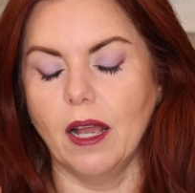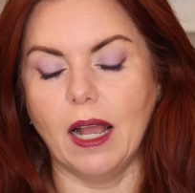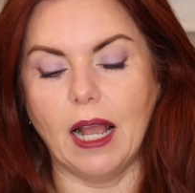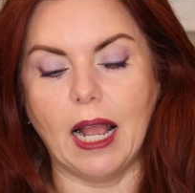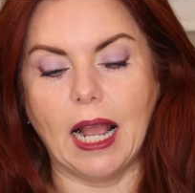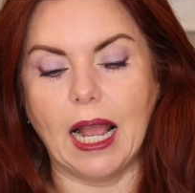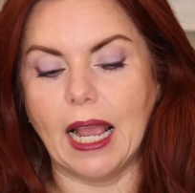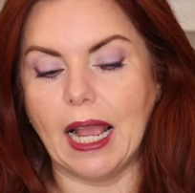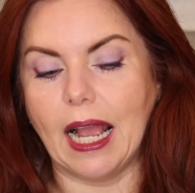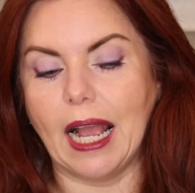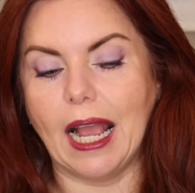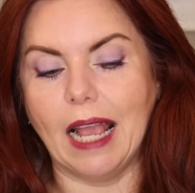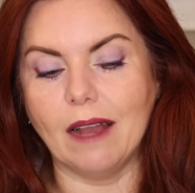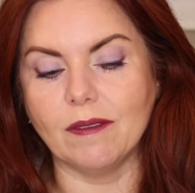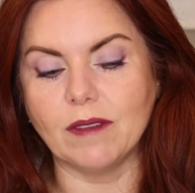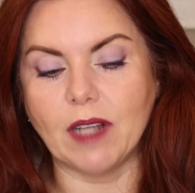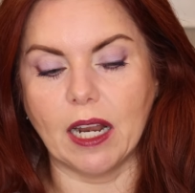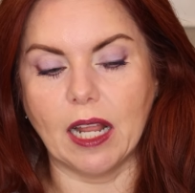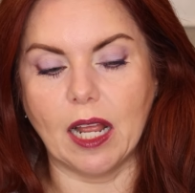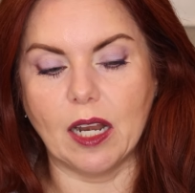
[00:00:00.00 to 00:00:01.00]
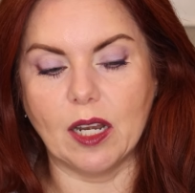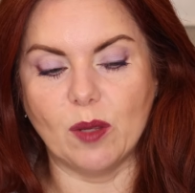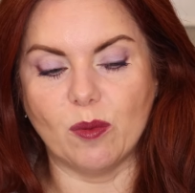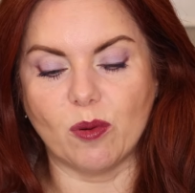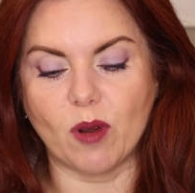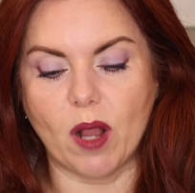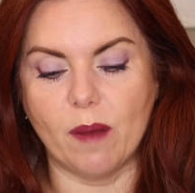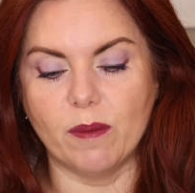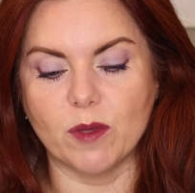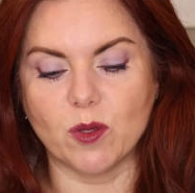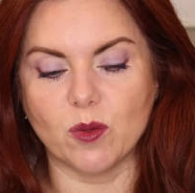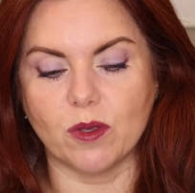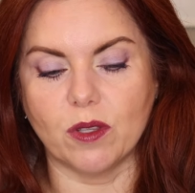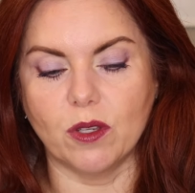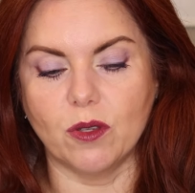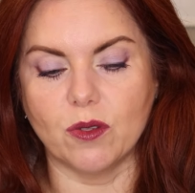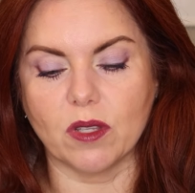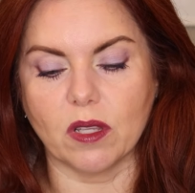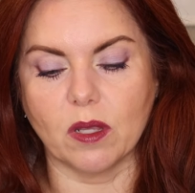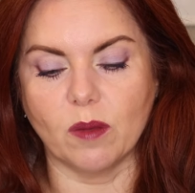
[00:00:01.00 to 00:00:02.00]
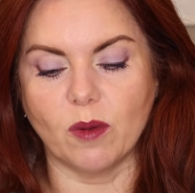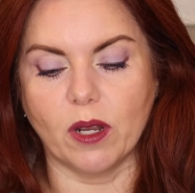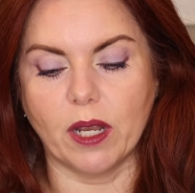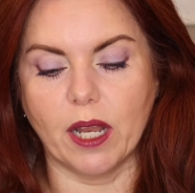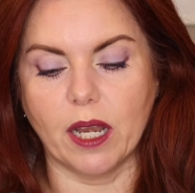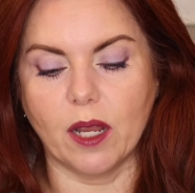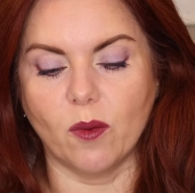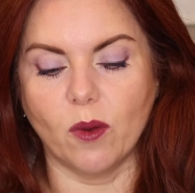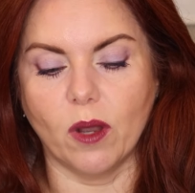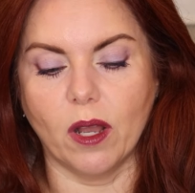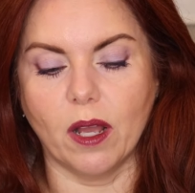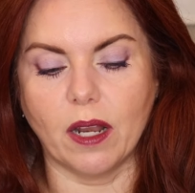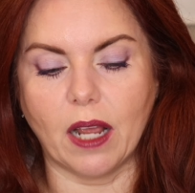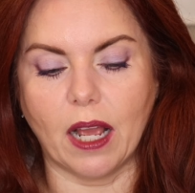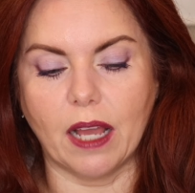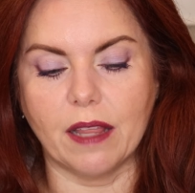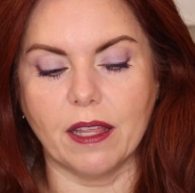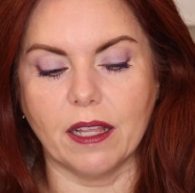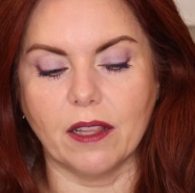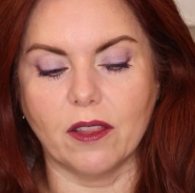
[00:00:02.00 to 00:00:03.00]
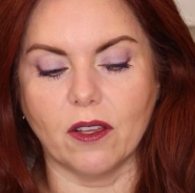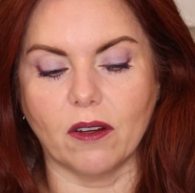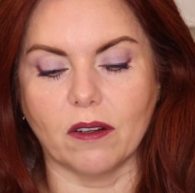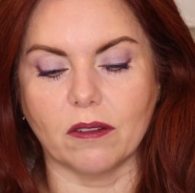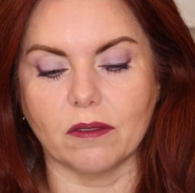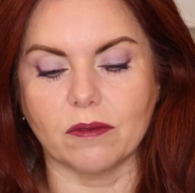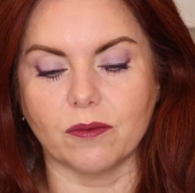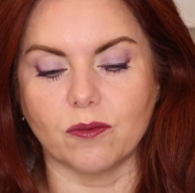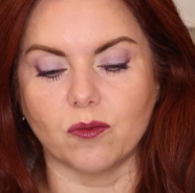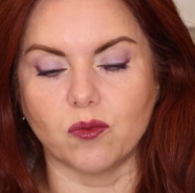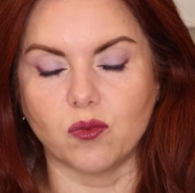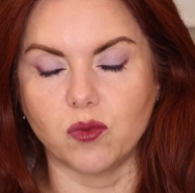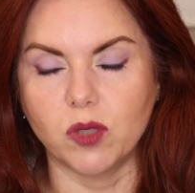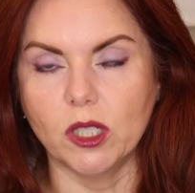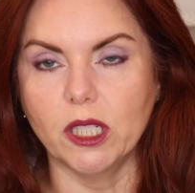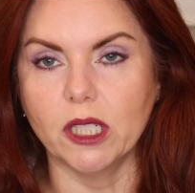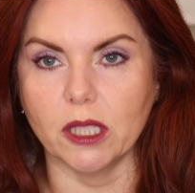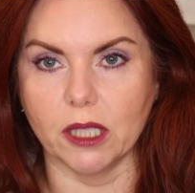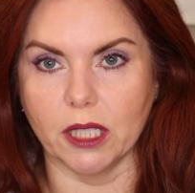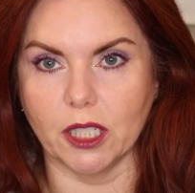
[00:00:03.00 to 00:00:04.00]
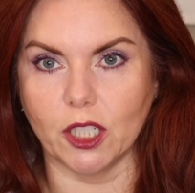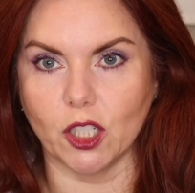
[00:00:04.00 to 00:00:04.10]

I have not had any problems with using them on anyone. I think they're really